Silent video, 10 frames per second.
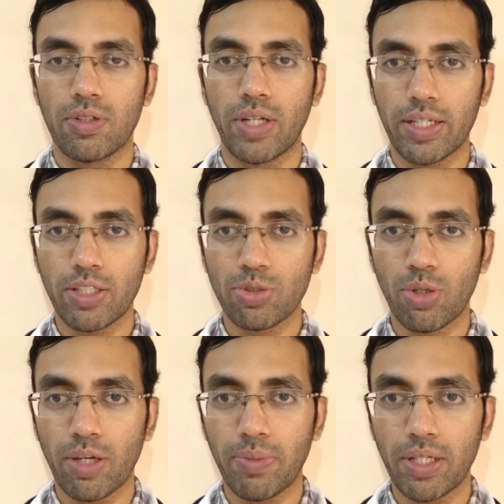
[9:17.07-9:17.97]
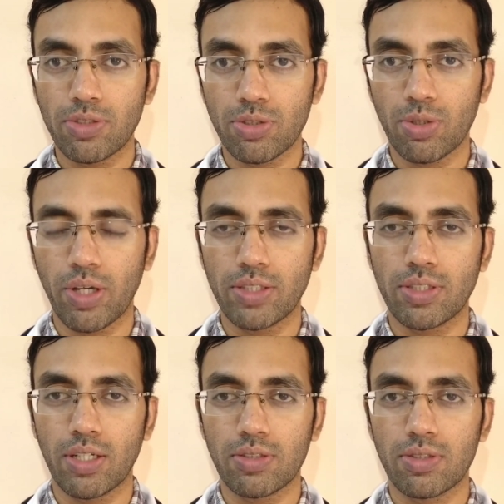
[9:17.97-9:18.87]
Taking soya beans or soya
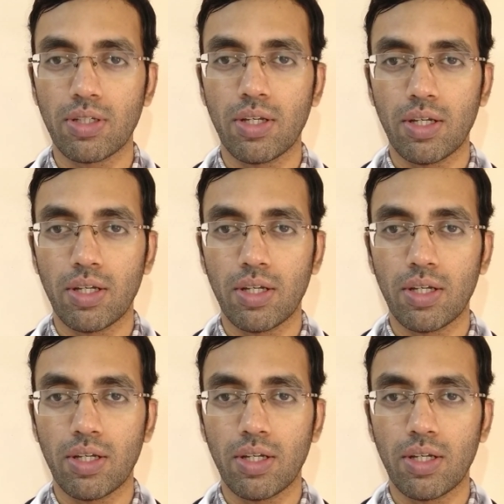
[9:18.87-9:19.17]
chunks